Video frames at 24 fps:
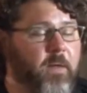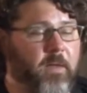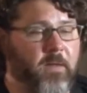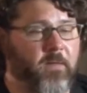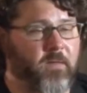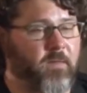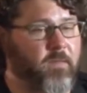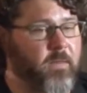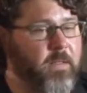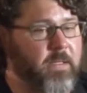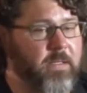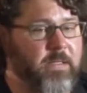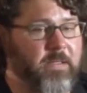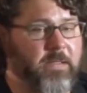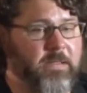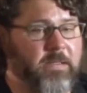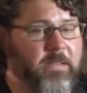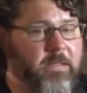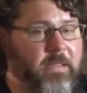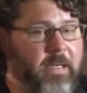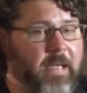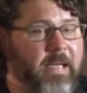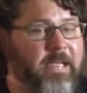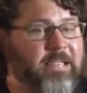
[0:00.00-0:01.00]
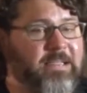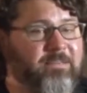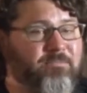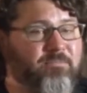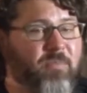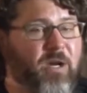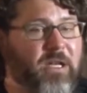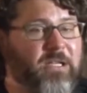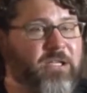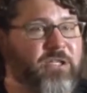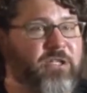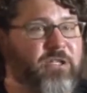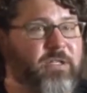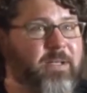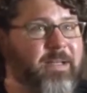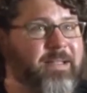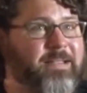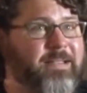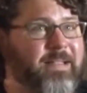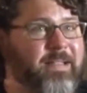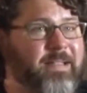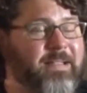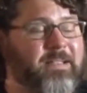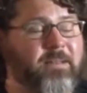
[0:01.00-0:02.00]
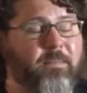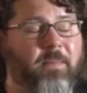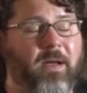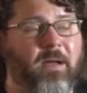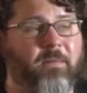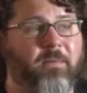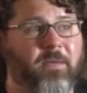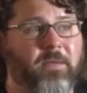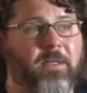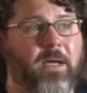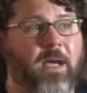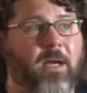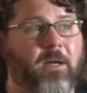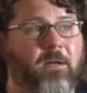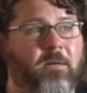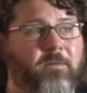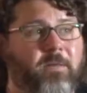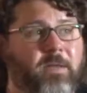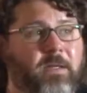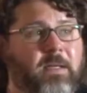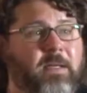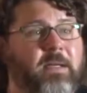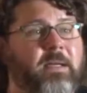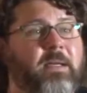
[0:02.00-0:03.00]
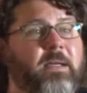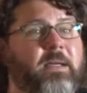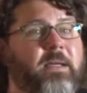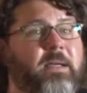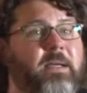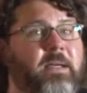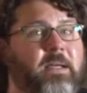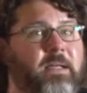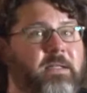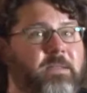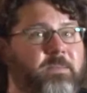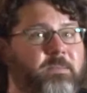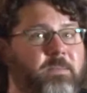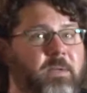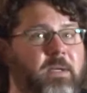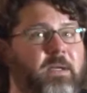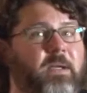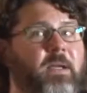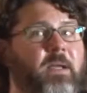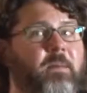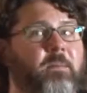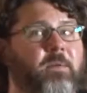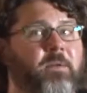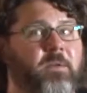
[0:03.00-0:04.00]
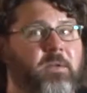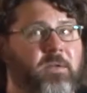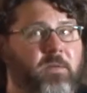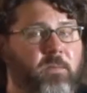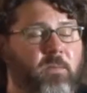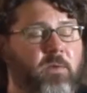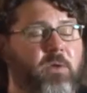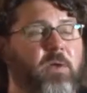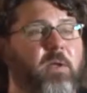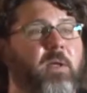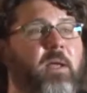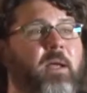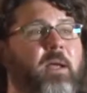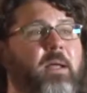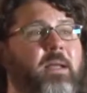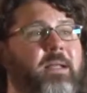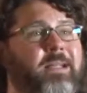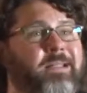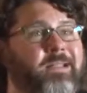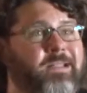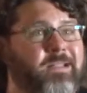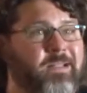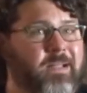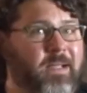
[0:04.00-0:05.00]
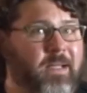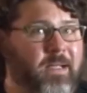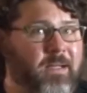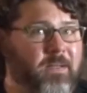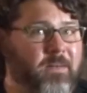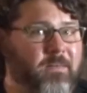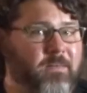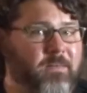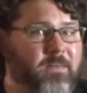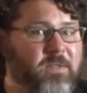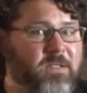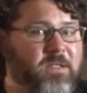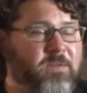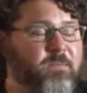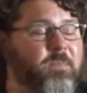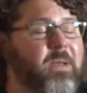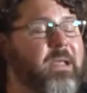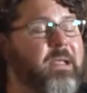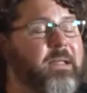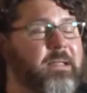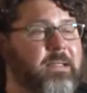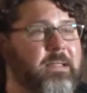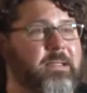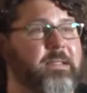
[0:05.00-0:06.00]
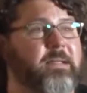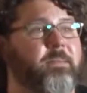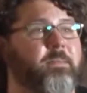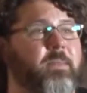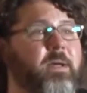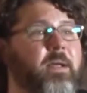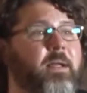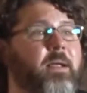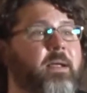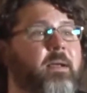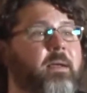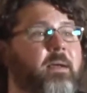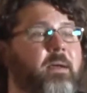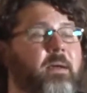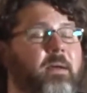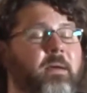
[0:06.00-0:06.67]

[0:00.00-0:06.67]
It's as much as it is about photography, it's being able to communicate and speak to somebody.